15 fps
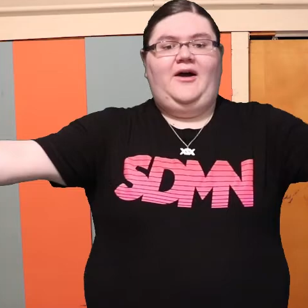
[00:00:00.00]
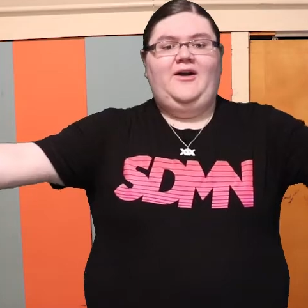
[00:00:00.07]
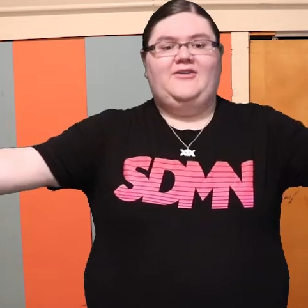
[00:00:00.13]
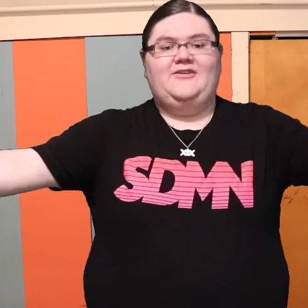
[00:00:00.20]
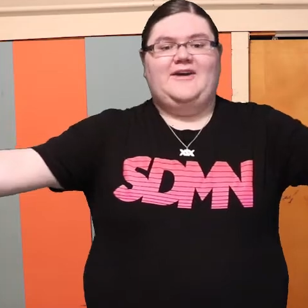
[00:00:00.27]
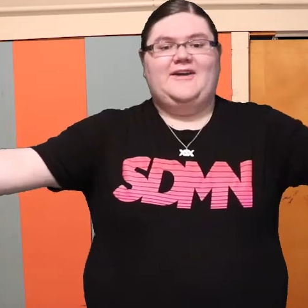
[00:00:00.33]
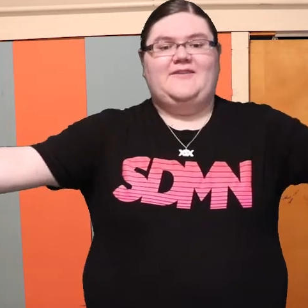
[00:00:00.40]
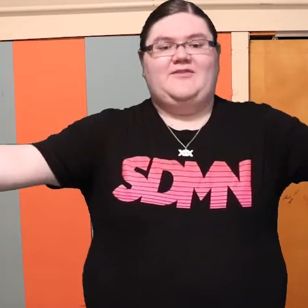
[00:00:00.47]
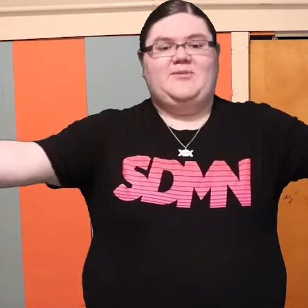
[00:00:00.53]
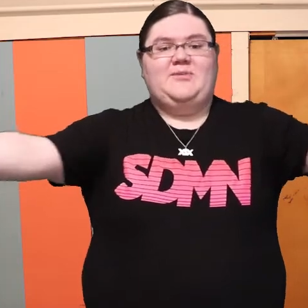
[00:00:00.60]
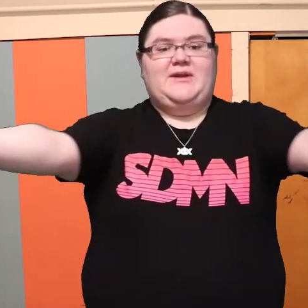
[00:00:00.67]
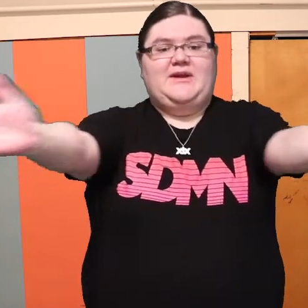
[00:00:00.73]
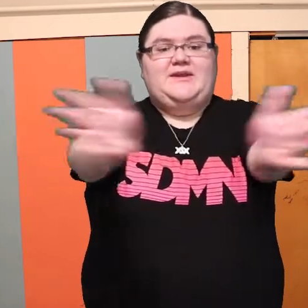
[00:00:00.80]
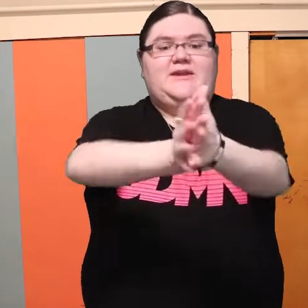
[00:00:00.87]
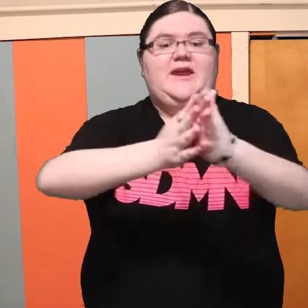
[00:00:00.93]
Alright
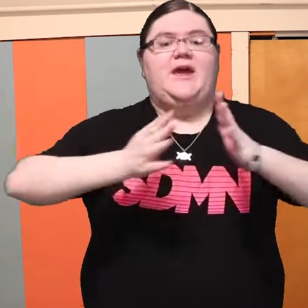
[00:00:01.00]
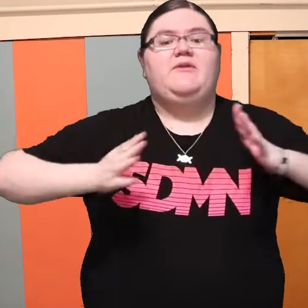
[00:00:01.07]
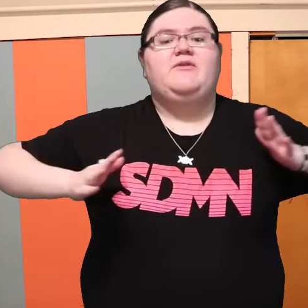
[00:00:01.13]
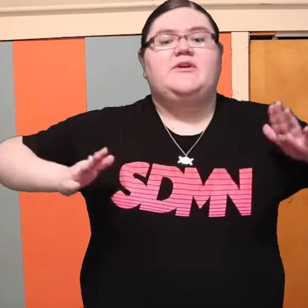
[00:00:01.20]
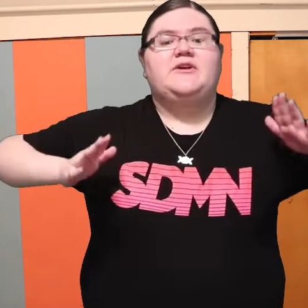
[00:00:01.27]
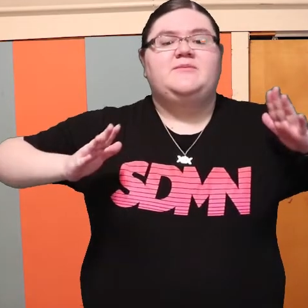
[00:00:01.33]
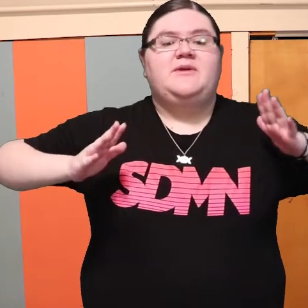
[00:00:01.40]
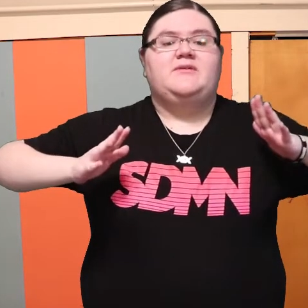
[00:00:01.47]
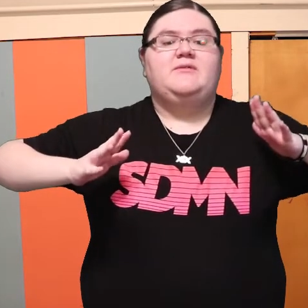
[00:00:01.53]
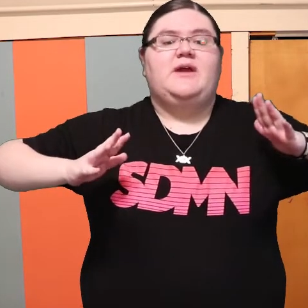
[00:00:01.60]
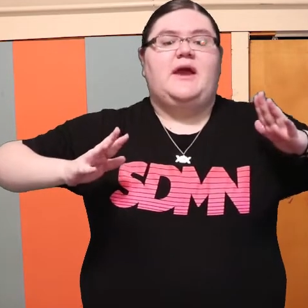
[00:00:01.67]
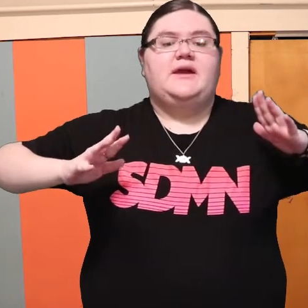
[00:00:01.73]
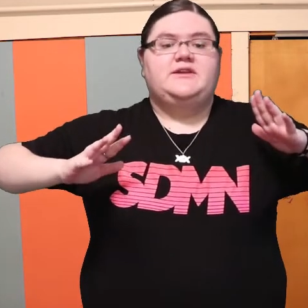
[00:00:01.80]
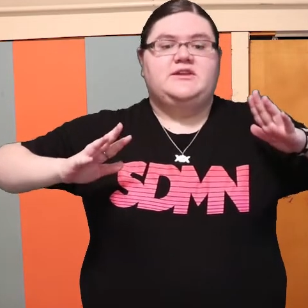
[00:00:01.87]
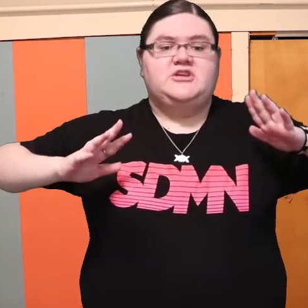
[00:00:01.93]
everybody, today we're going to be
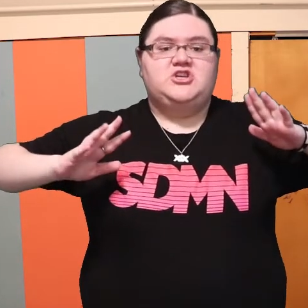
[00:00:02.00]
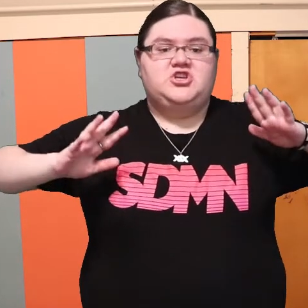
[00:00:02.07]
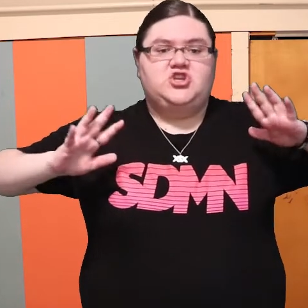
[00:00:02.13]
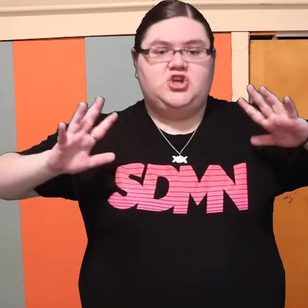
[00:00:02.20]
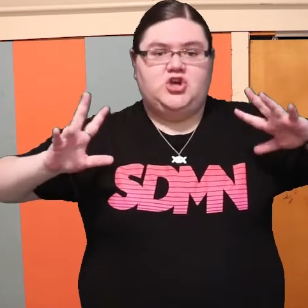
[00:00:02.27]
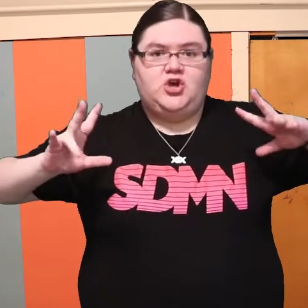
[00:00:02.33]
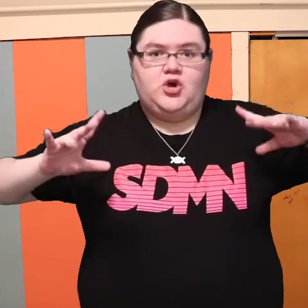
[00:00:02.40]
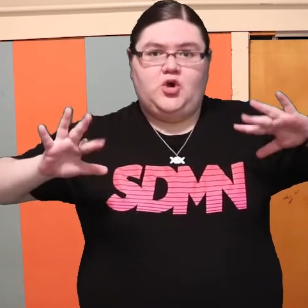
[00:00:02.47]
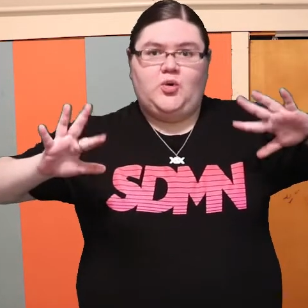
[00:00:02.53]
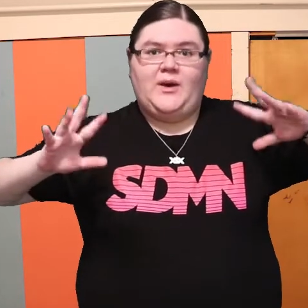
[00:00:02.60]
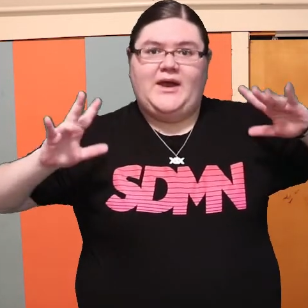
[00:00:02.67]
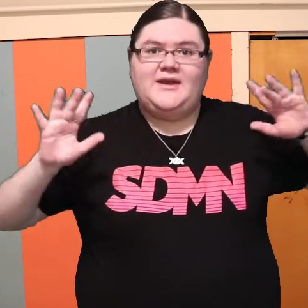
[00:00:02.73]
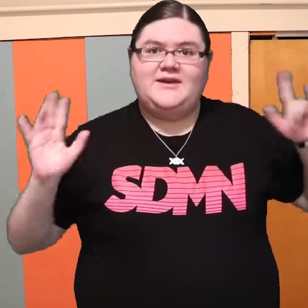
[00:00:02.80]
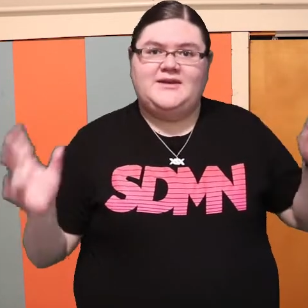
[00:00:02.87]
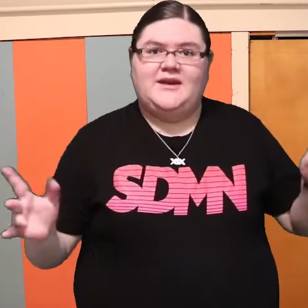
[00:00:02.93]
reacting to
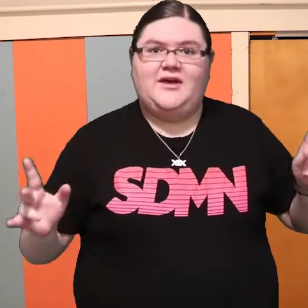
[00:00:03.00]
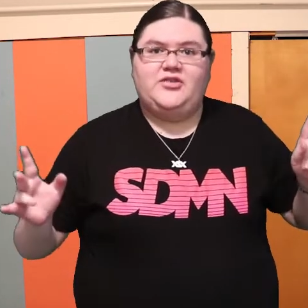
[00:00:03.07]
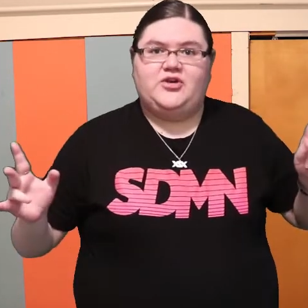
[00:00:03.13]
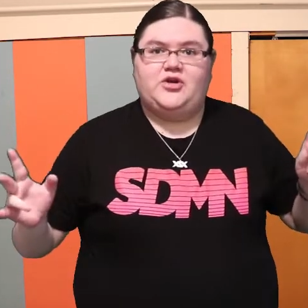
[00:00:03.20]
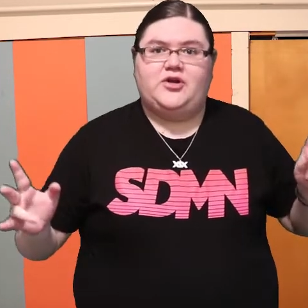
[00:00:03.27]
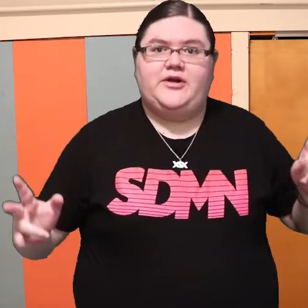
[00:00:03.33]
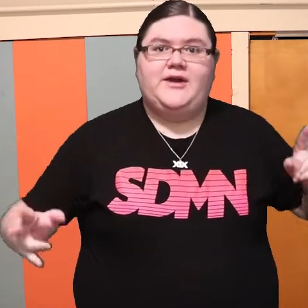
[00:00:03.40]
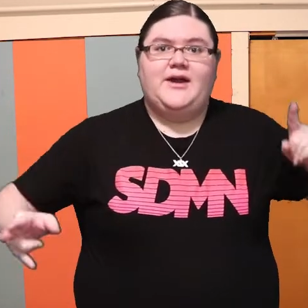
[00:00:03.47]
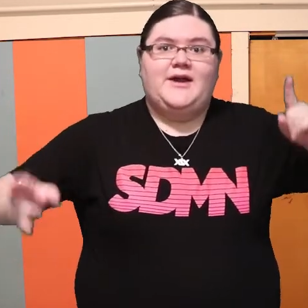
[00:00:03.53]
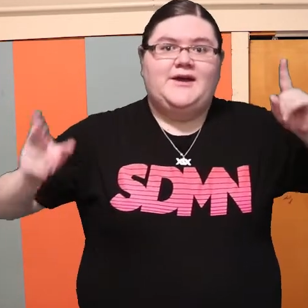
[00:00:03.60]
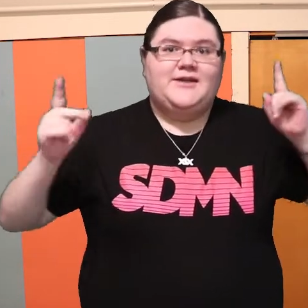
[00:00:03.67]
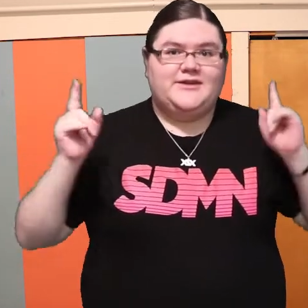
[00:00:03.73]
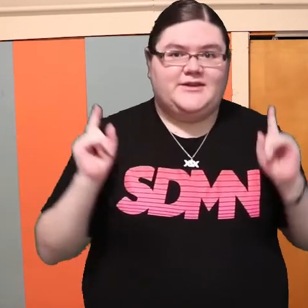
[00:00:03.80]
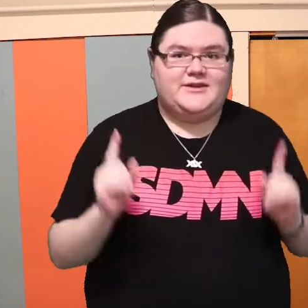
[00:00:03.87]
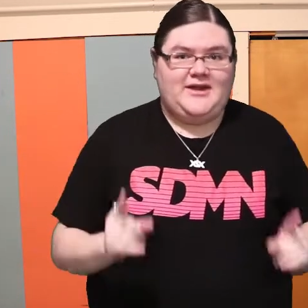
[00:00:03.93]
another
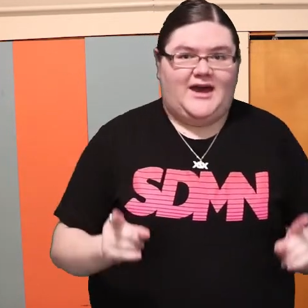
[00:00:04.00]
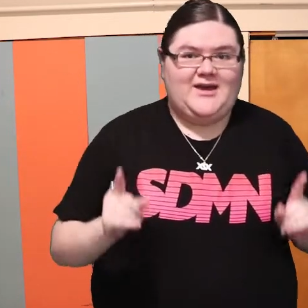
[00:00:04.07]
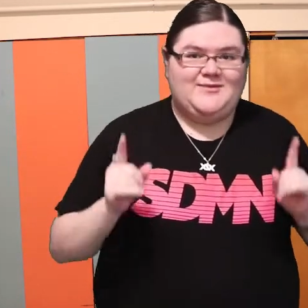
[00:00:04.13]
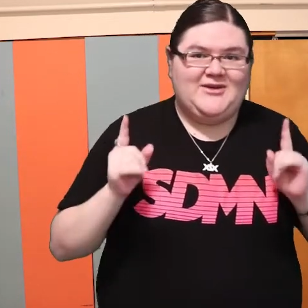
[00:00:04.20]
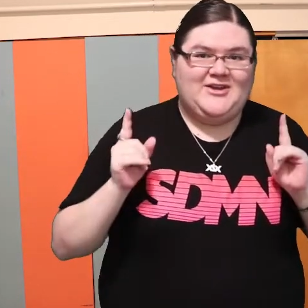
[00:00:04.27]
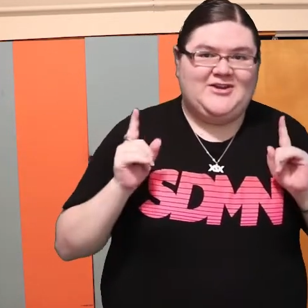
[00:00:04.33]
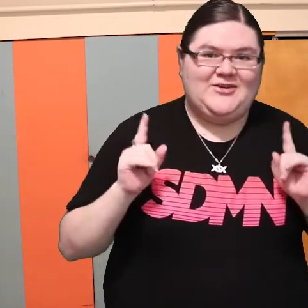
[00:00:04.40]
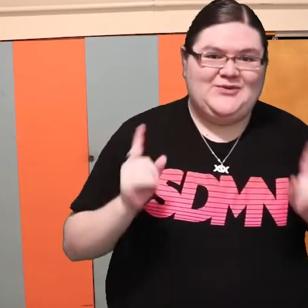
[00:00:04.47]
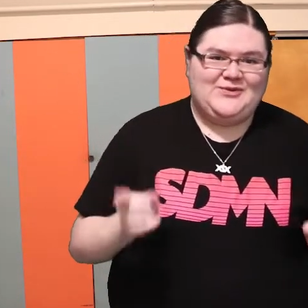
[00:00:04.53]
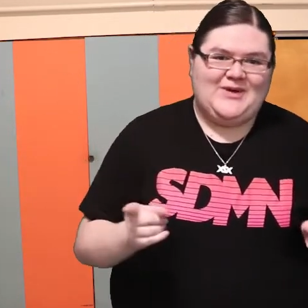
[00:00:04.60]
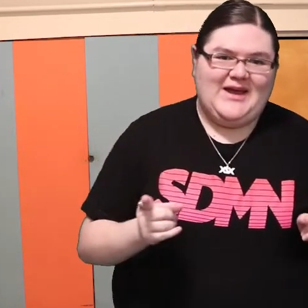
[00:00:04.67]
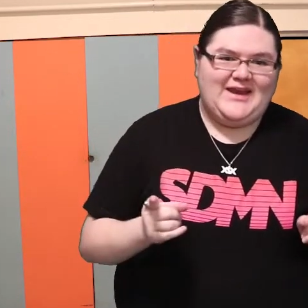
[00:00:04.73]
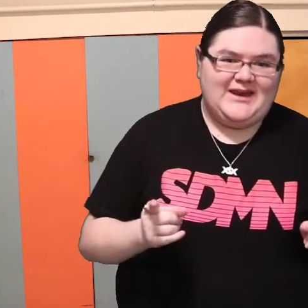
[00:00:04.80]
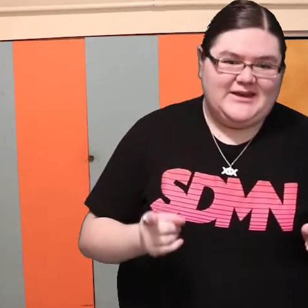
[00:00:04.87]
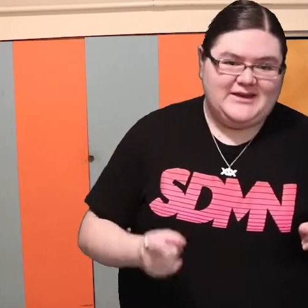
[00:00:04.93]
Simon
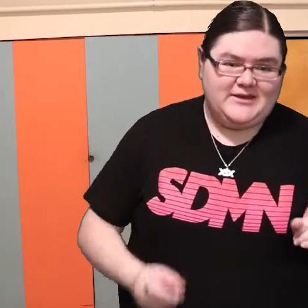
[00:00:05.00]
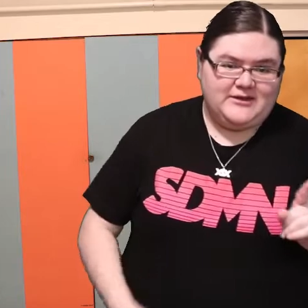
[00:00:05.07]
Reddit.